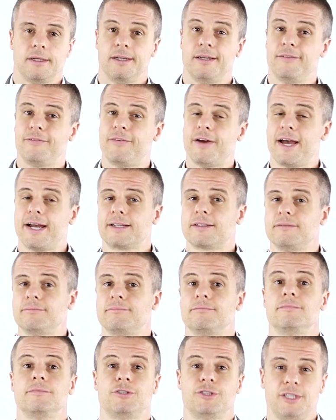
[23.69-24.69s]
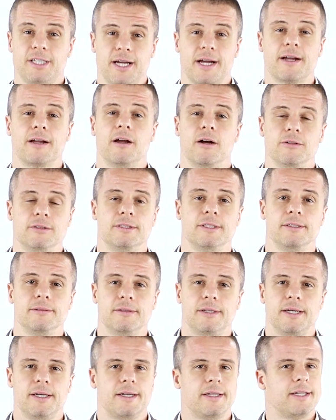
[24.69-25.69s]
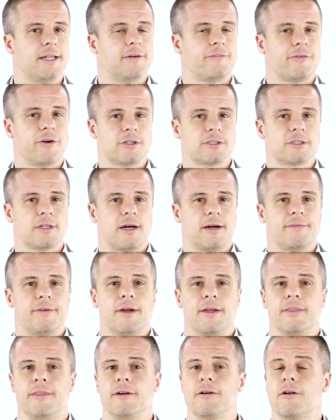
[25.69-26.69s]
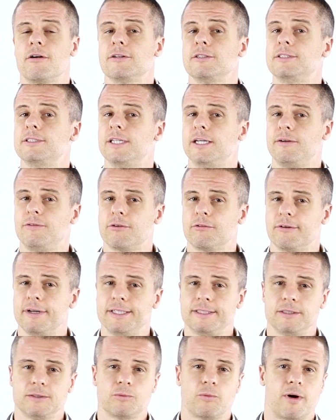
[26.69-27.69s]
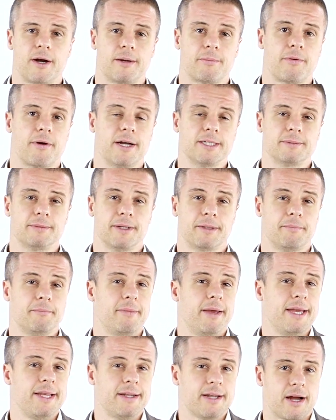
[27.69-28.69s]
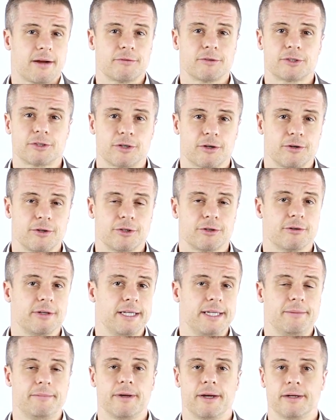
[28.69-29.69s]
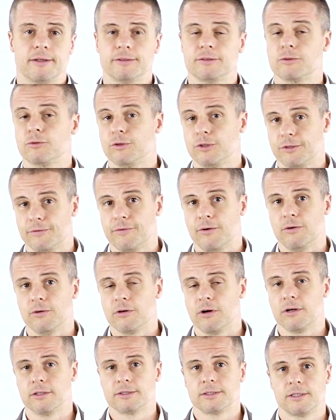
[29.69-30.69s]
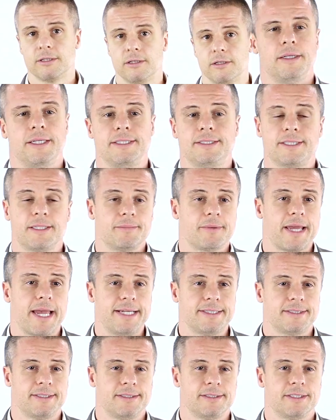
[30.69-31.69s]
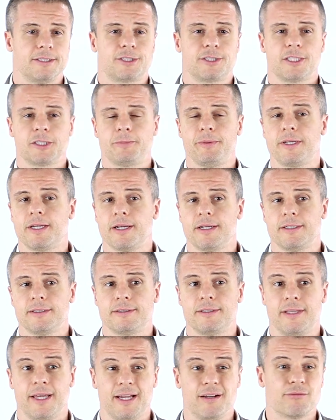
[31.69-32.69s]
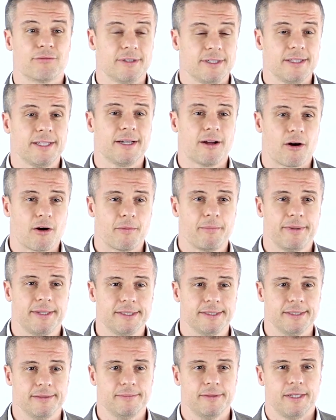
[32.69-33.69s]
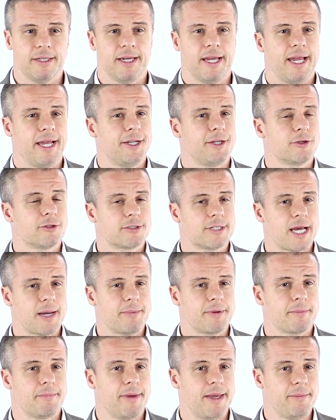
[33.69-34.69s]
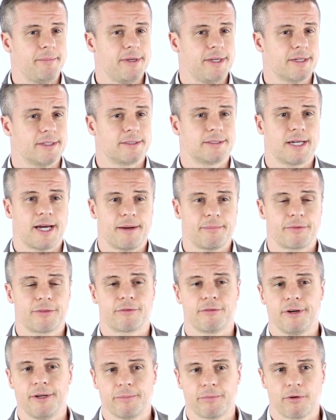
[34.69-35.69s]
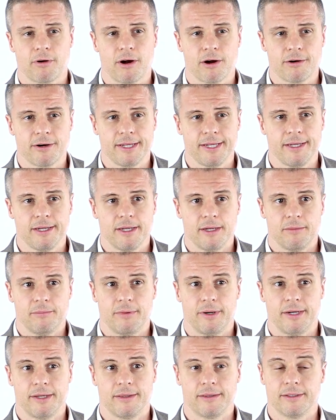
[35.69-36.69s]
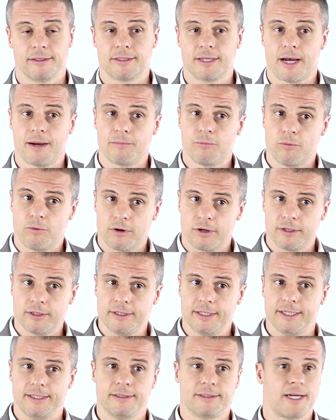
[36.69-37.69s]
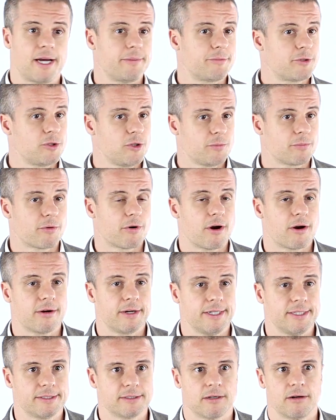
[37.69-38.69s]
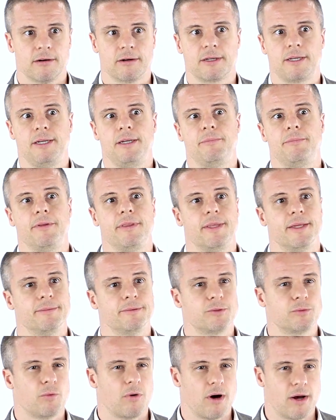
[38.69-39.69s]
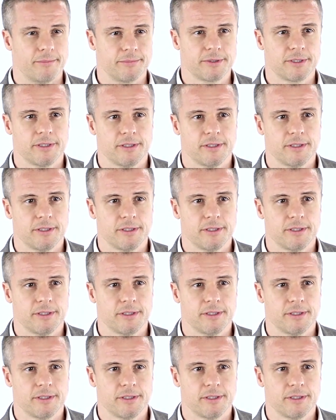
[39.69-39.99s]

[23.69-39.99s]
In fact, she got ghosted. Now, first off, there are several reasons why a prospect may not return your emails or your phone calls. In some cases, it's just because they really are busy, and your topic may be a top 3 priority, but the top 1 and top 2 priorities are keeping them swamped.